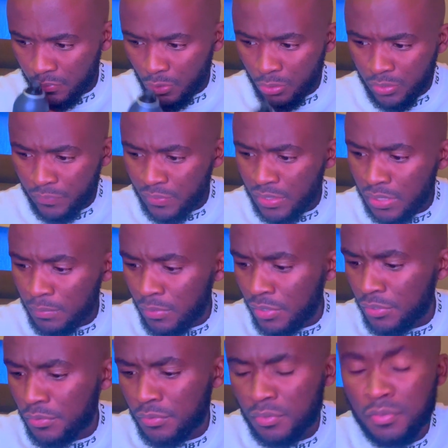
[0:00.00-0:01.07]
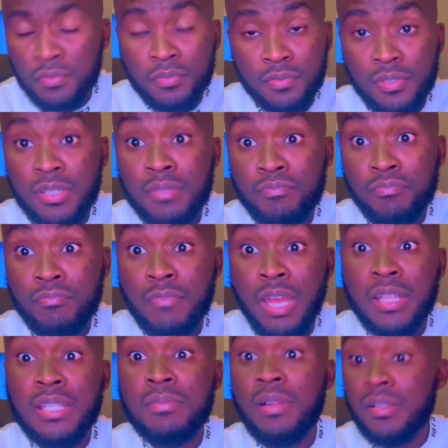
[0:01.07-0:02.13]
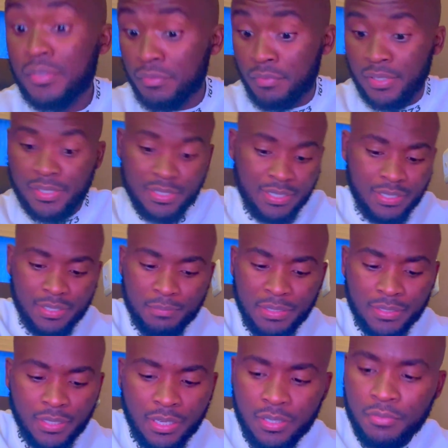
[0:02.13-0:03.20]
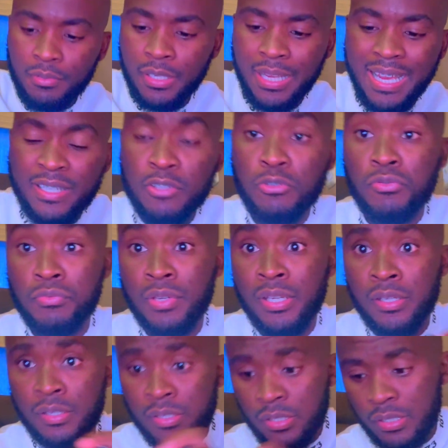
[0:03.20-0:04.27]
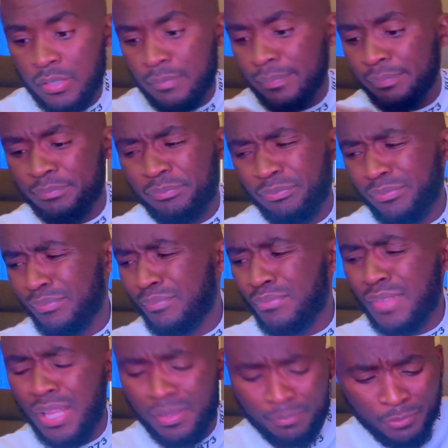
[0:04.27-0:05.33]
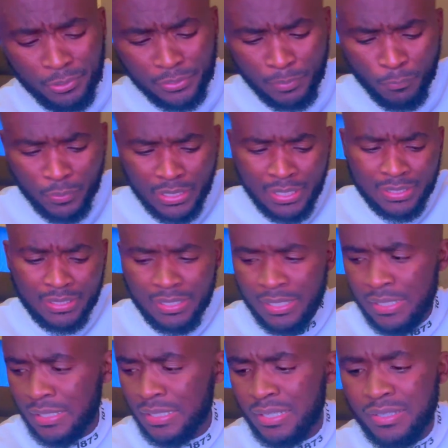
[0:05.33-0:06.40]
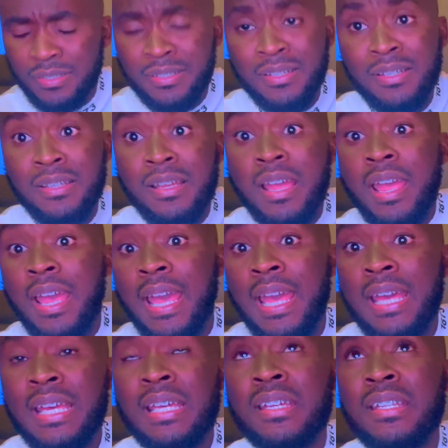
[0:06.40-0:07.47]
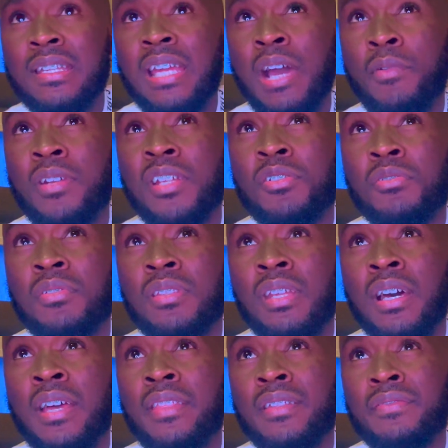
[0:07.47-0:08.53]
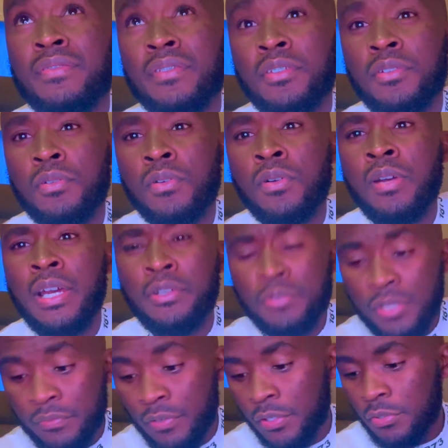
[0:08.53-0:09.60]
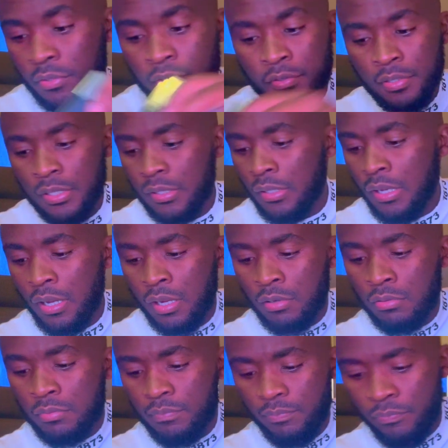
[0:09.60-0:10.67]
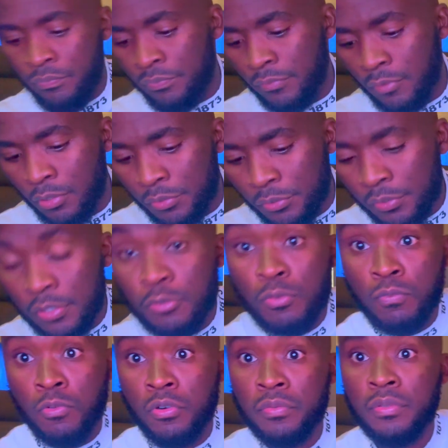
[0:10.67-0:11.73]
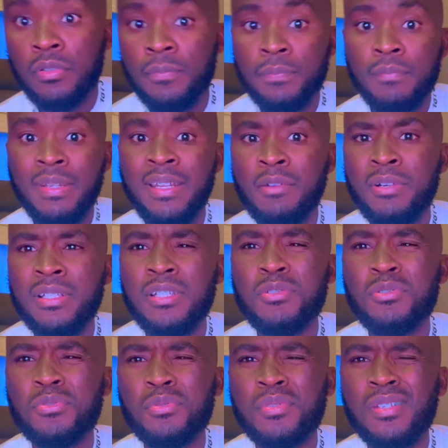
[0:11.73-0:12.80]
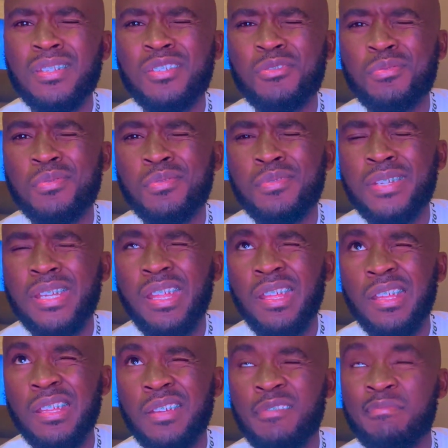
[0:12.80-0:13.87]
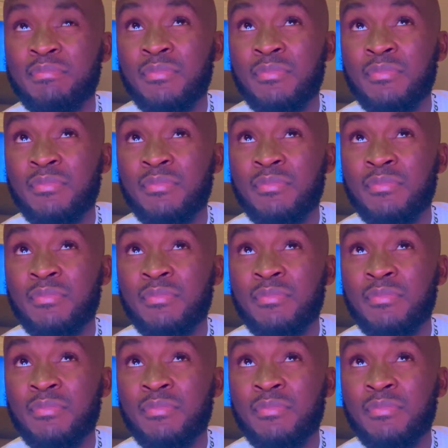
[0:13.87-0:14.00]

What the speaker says: All of this smells so good. It smells great. But anyway, I need to rest because I'm waiting at 8. And I want to shoot the other video. I don't know if I should shoot it now or shoot it tomorrow. But I wanted to shoot it today.